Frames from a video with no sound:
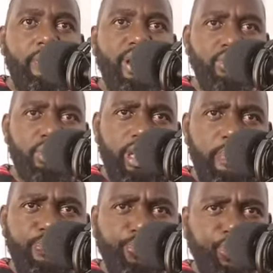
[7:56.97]
but to
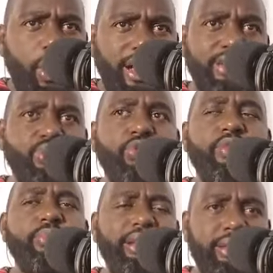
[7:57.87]
keep focused, to
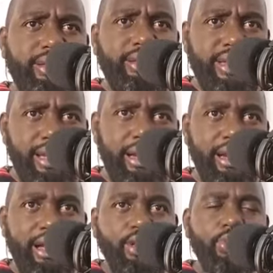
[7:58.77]
remain
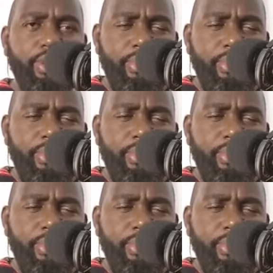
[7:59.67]
still, to